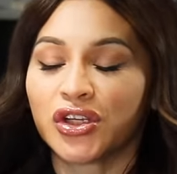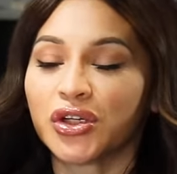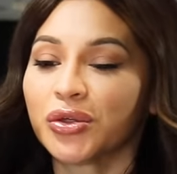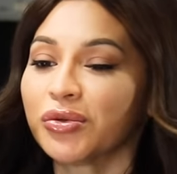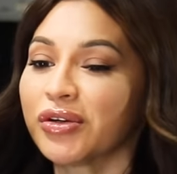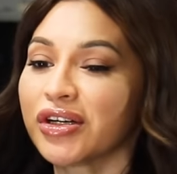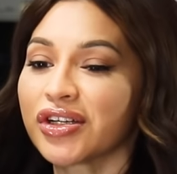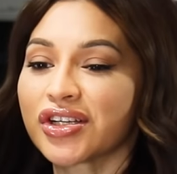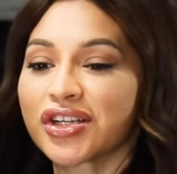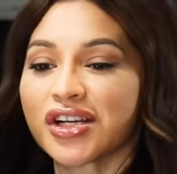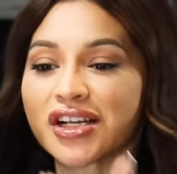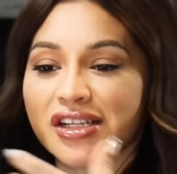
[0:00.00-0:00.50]

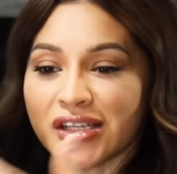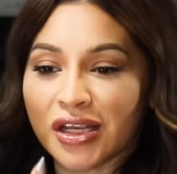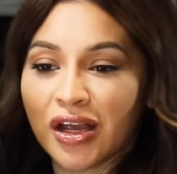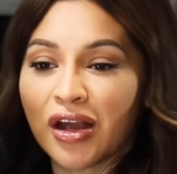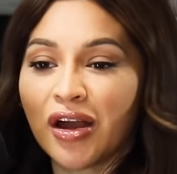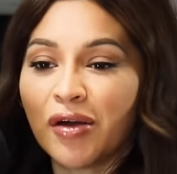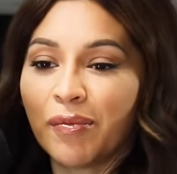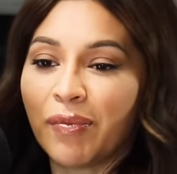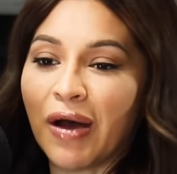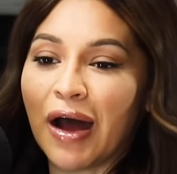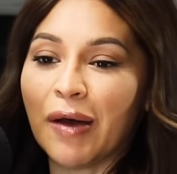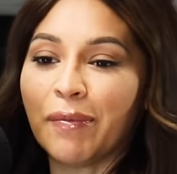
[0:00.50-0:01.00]
You were just
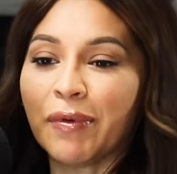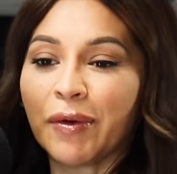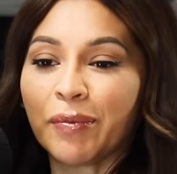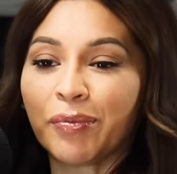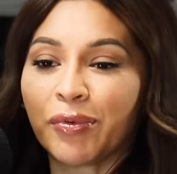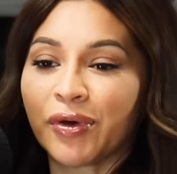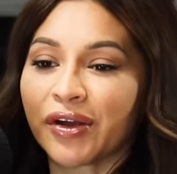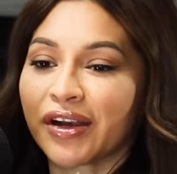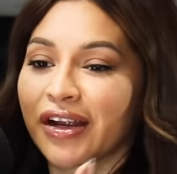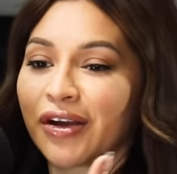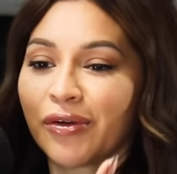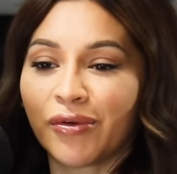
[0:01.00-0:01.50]
pop
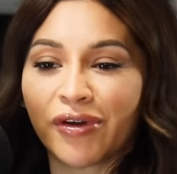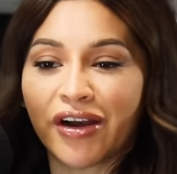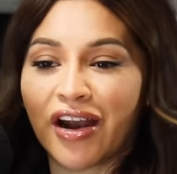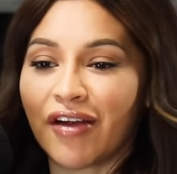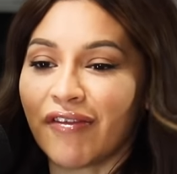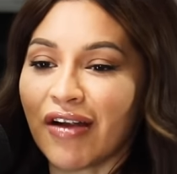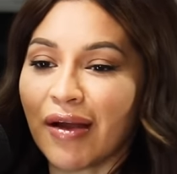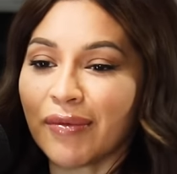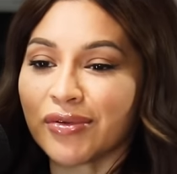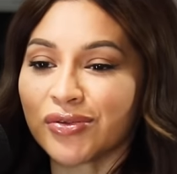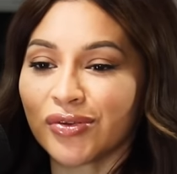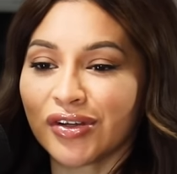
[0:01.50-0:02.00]
up with it,
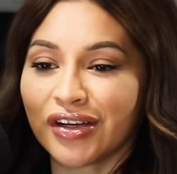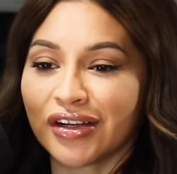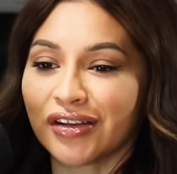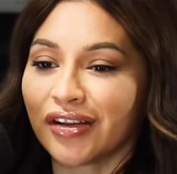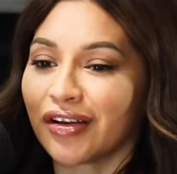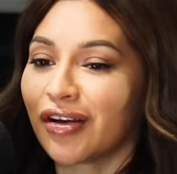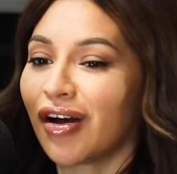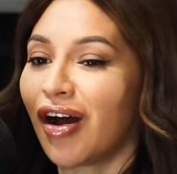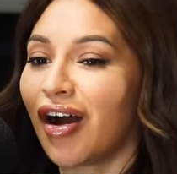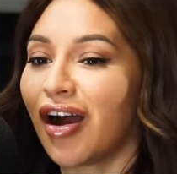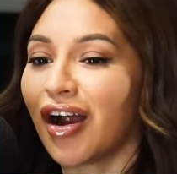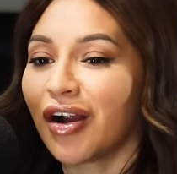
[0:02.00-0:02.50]
whatever I'm doing
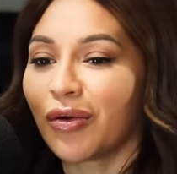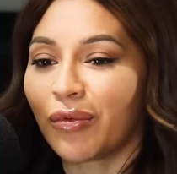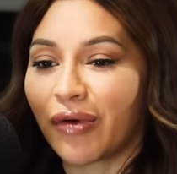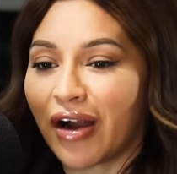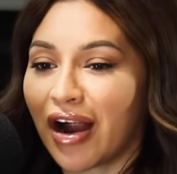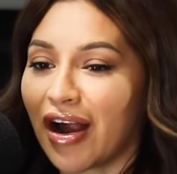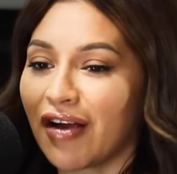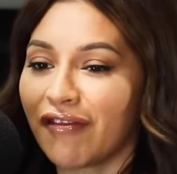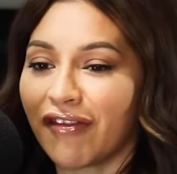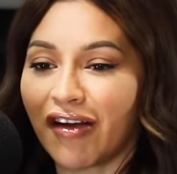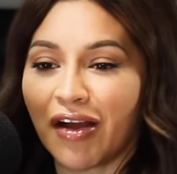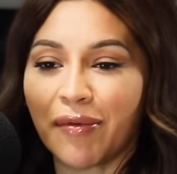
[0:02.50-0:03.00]
in the car,
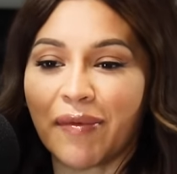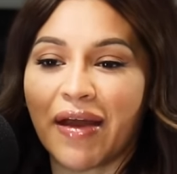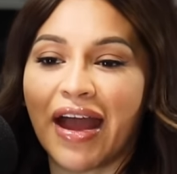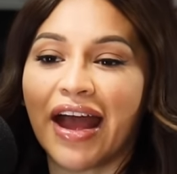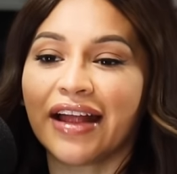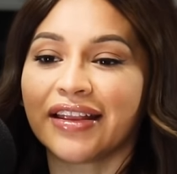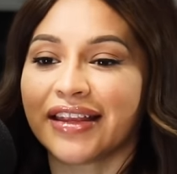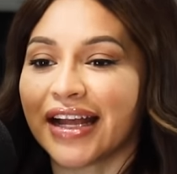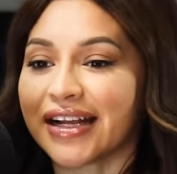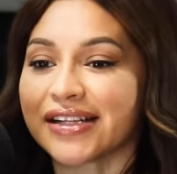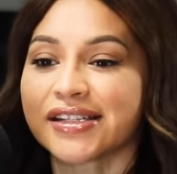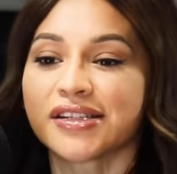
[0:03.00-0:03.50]
wherever I'm
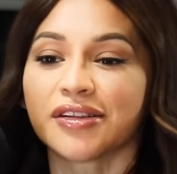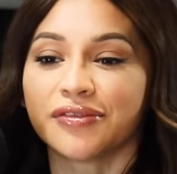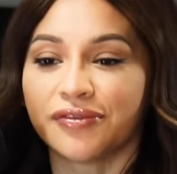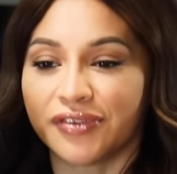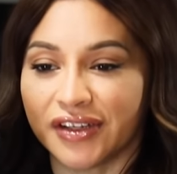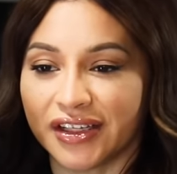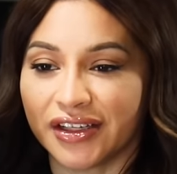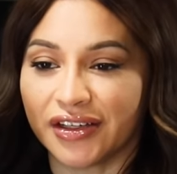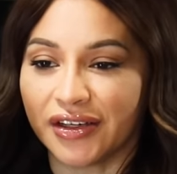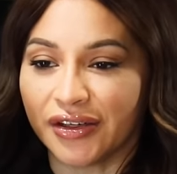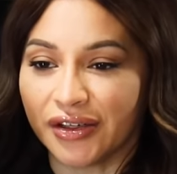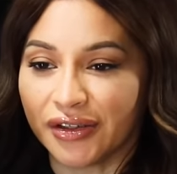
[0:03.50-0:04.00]
at. That's the
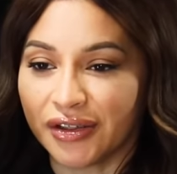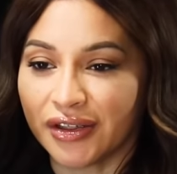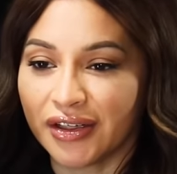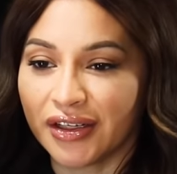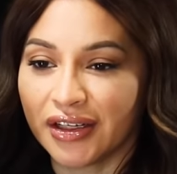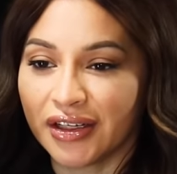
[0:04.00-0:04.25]
video.